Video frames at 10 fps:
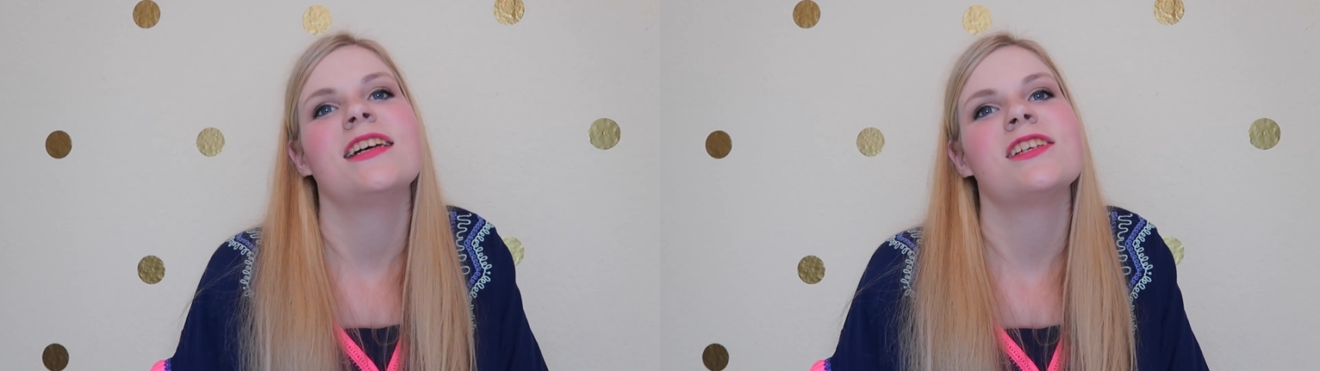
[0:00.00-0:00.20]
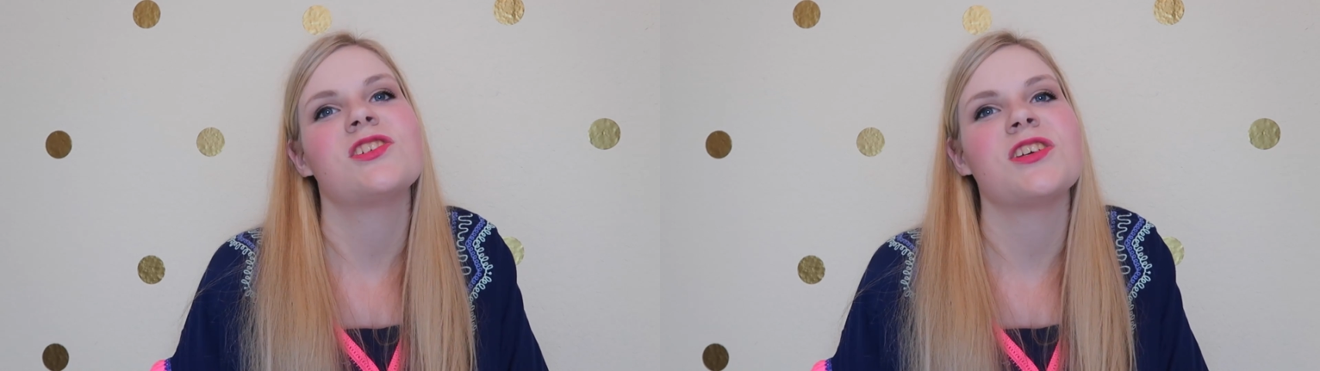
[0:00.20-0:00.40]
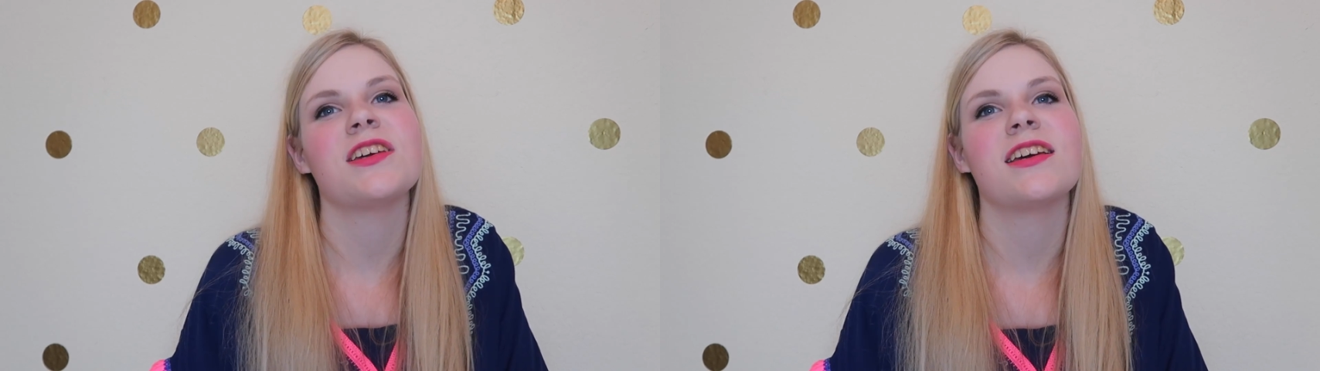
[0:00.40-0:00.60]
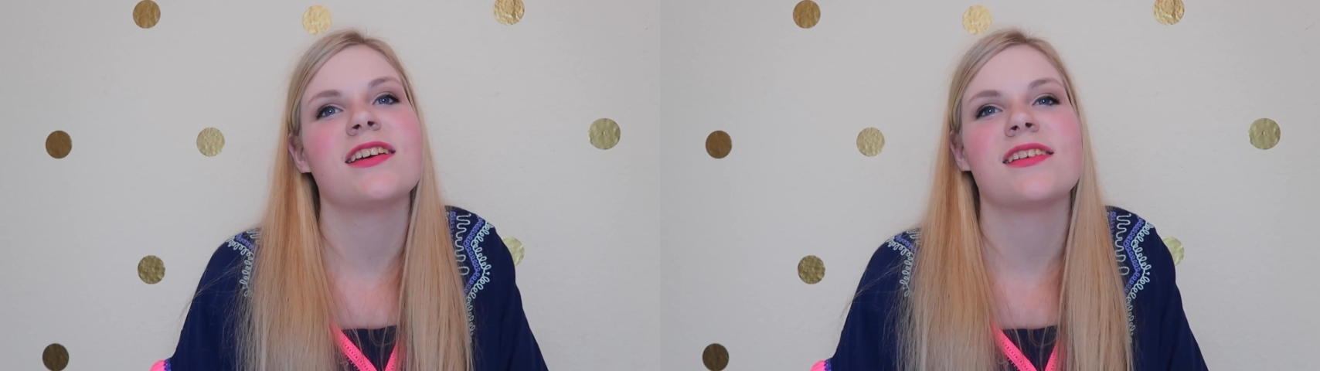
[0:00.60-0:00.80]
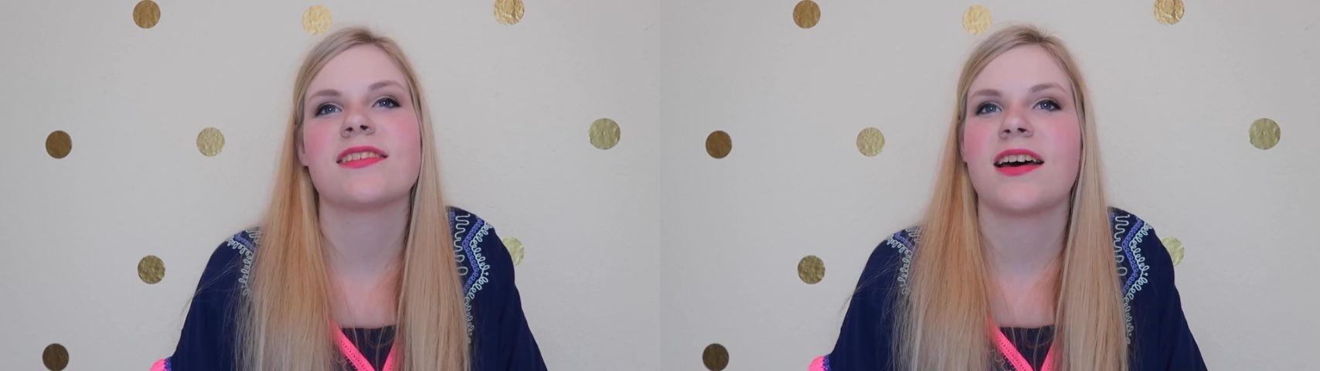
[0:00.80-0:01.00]
She
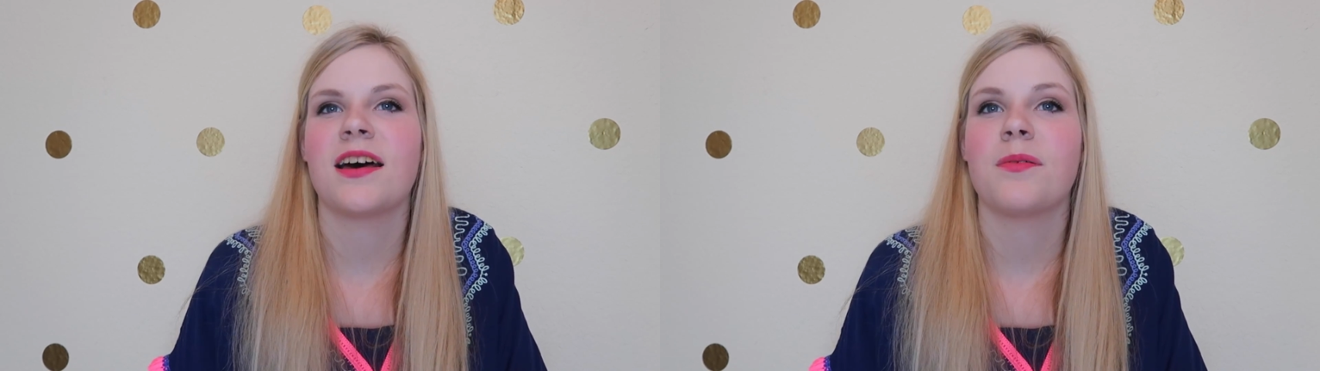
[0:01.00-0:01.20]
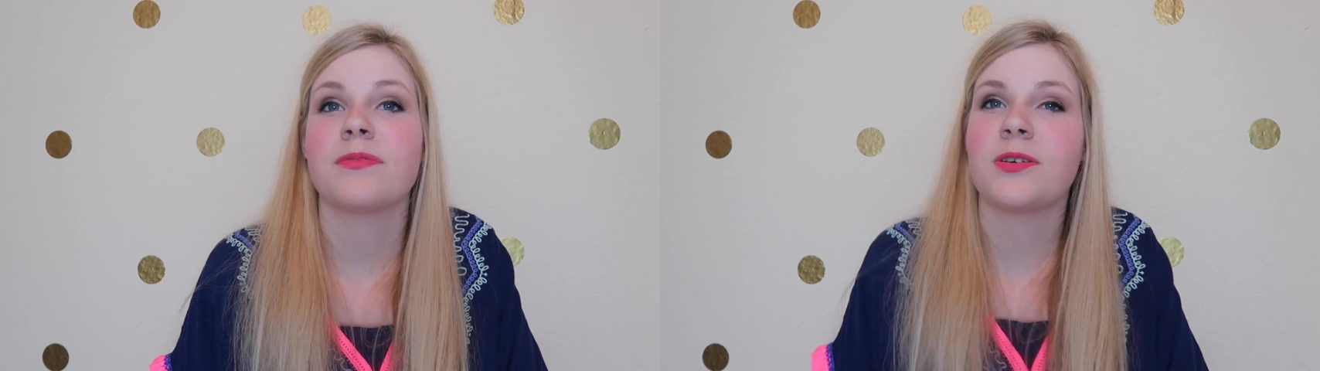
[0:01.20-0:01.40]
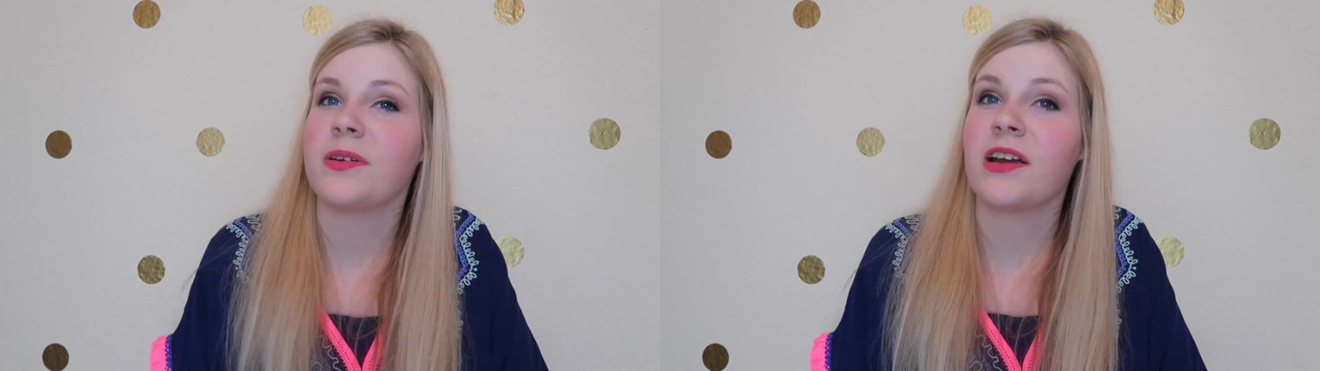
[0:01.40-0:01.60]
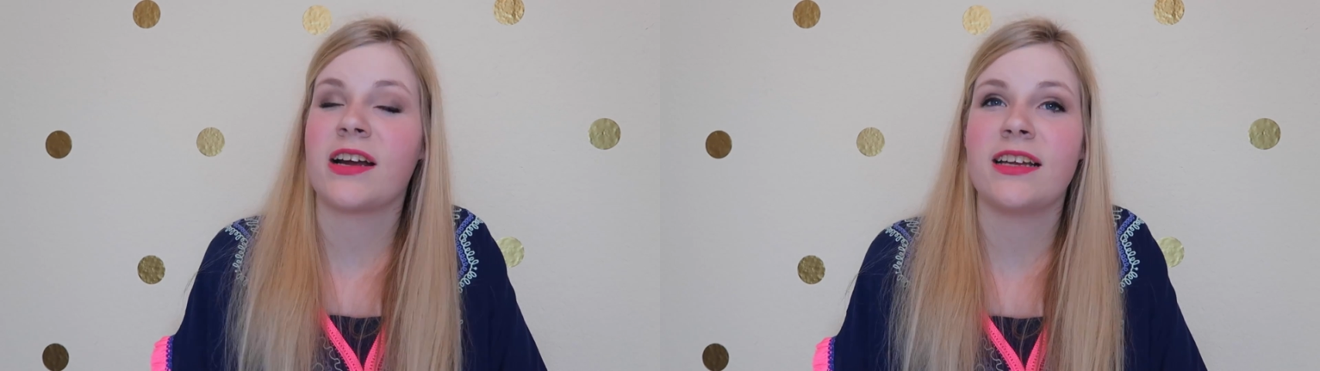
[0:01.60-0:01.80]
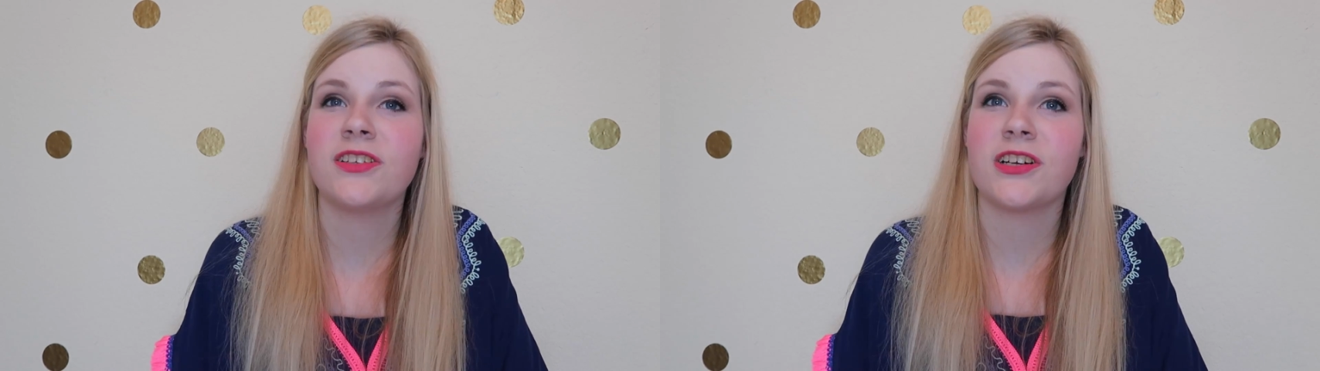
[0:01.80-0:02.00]
is doing
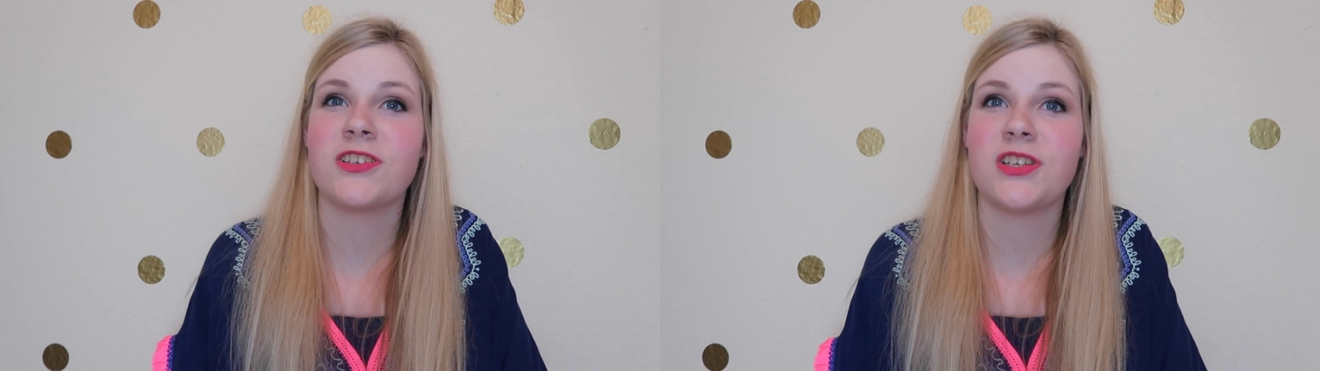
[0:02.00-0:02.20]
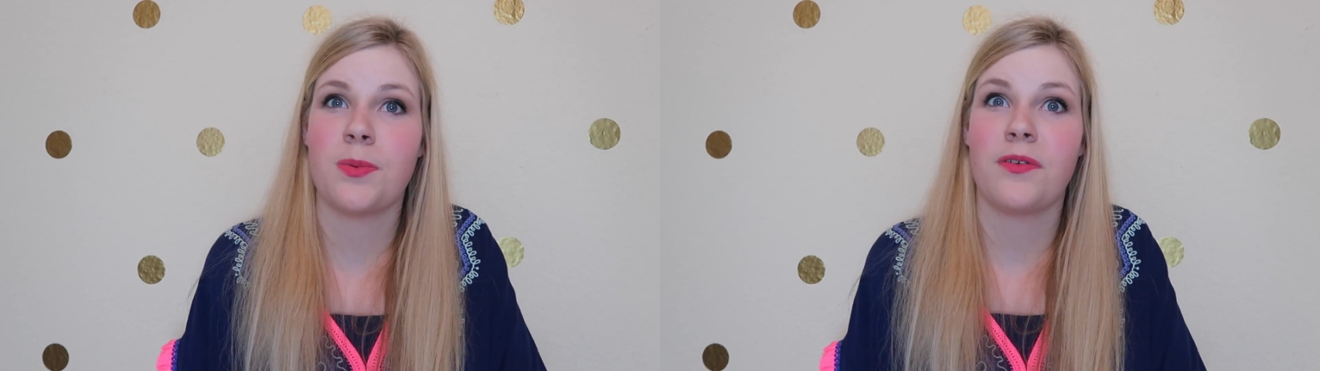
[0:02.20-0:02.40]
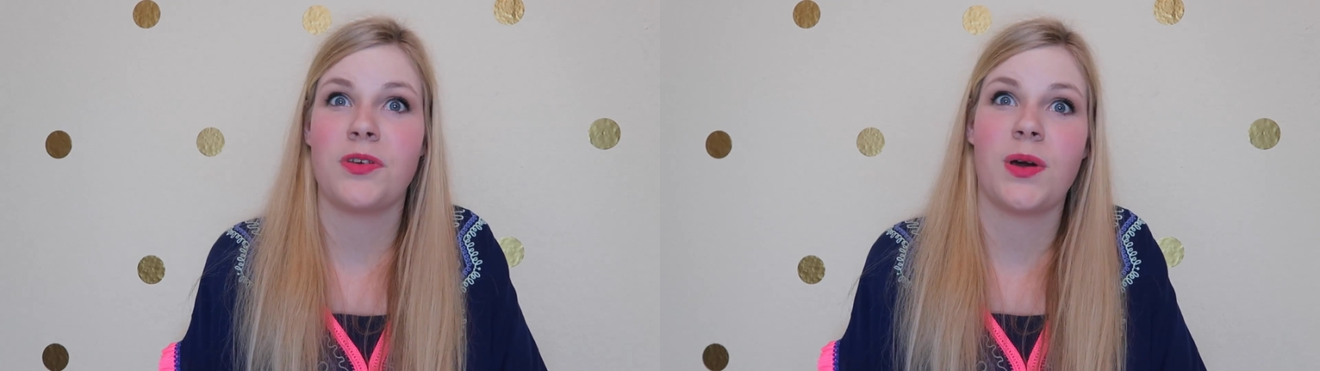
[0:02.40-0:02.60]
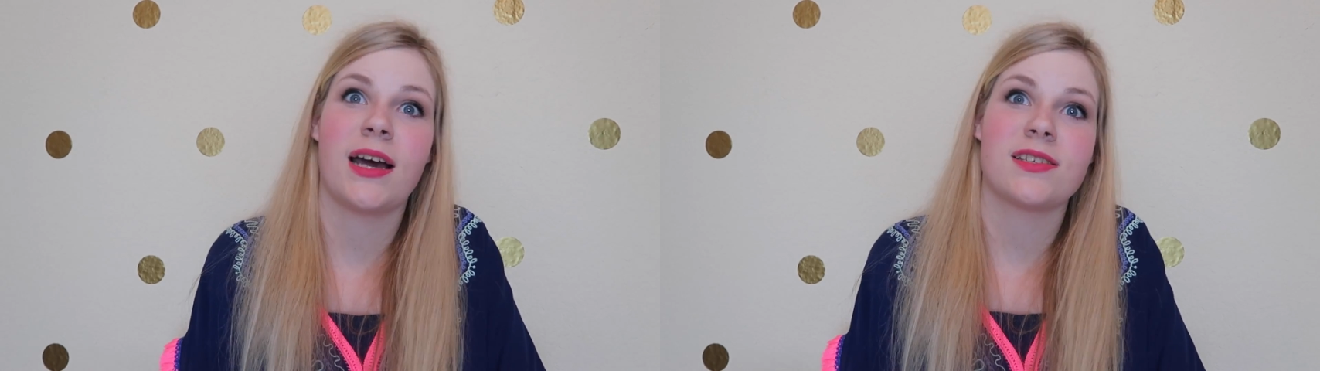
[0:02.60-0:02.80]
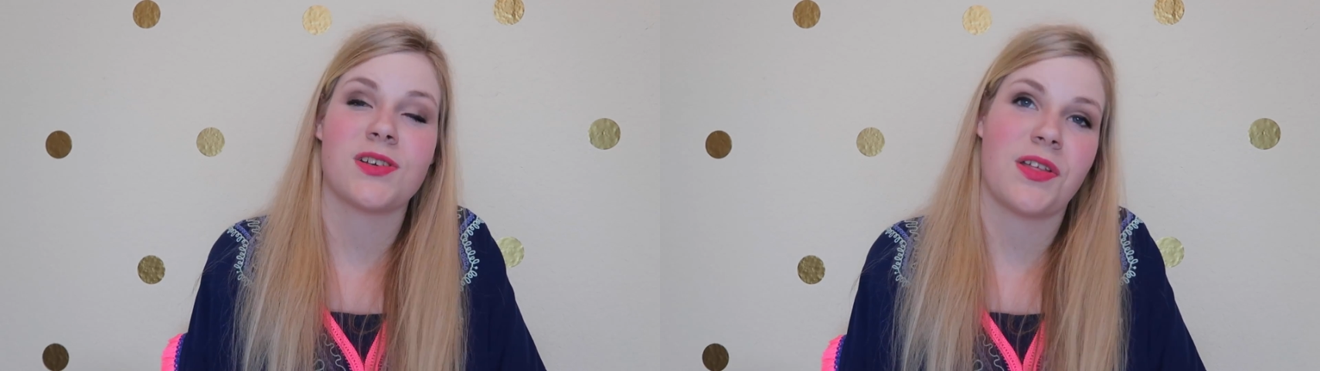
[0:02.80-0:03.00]
her internship, if you
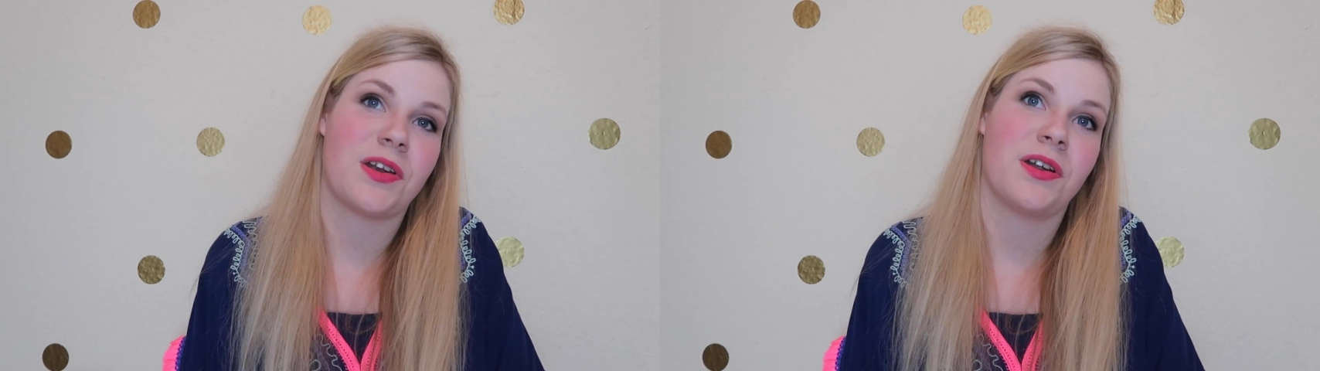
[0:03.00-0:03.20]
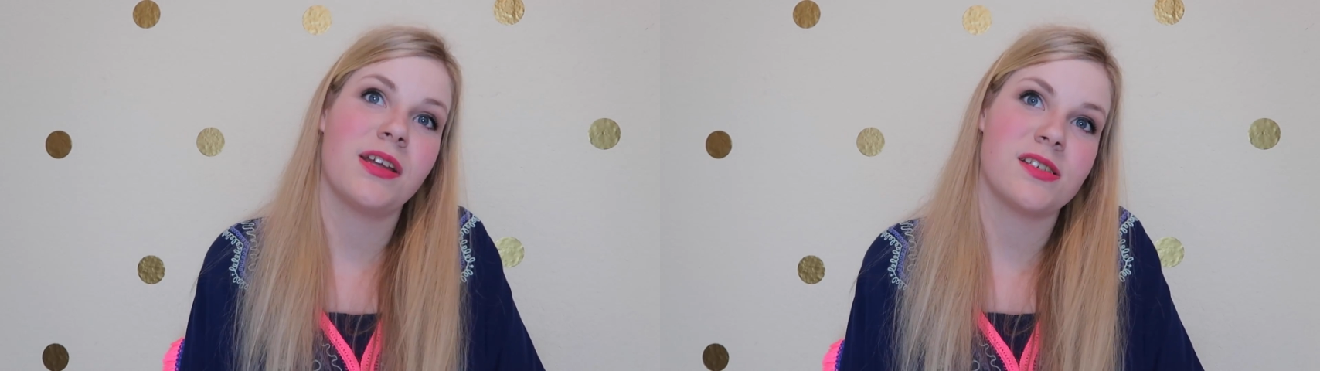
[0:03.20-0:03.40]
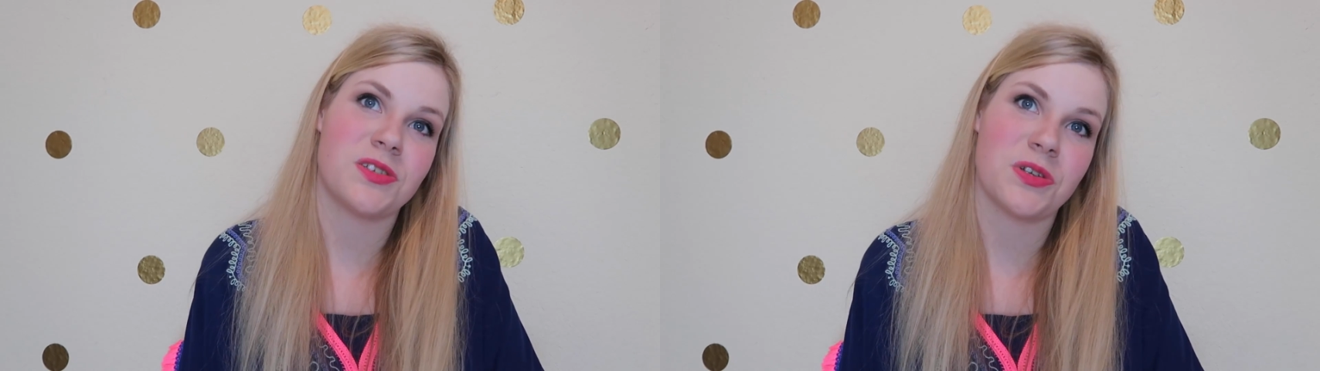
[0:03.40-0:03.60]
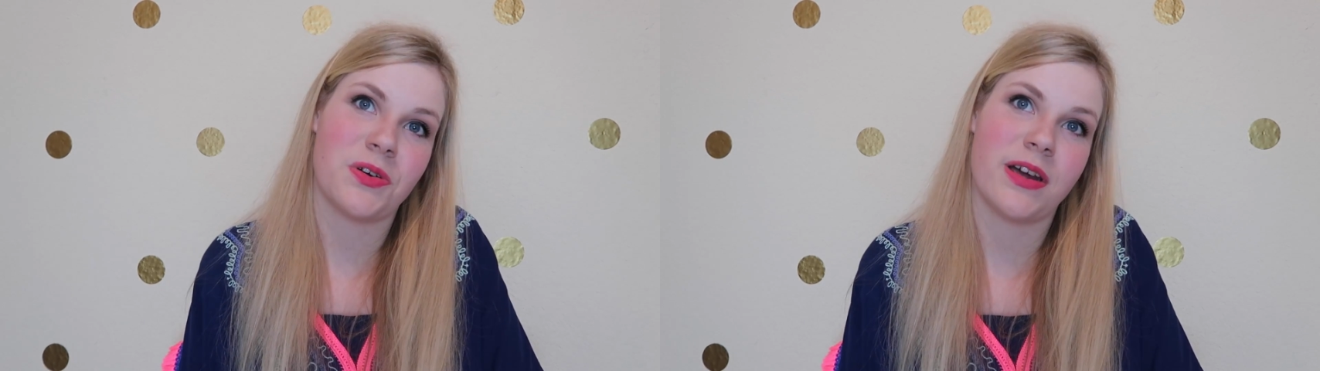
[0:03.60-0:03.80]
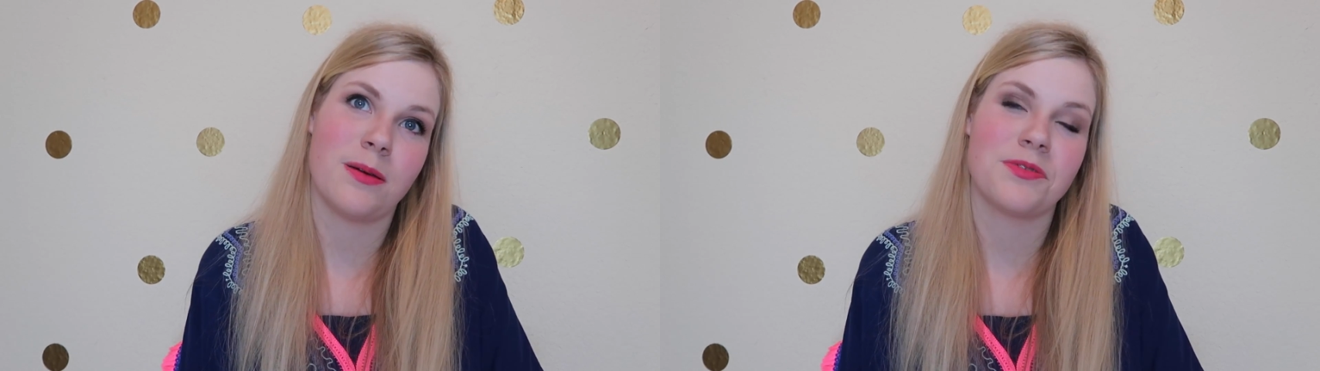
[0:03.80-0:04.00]
guys saw that on
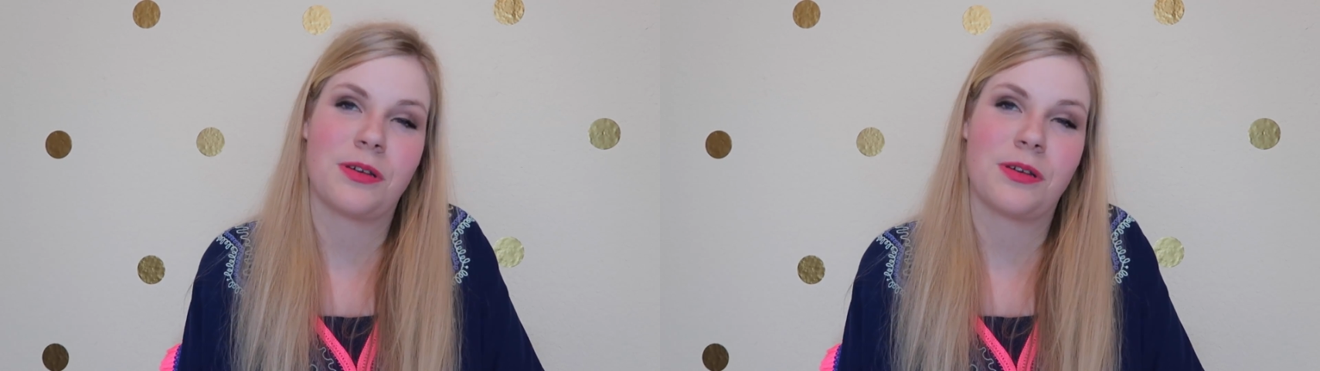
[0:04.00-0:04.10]
Instagram.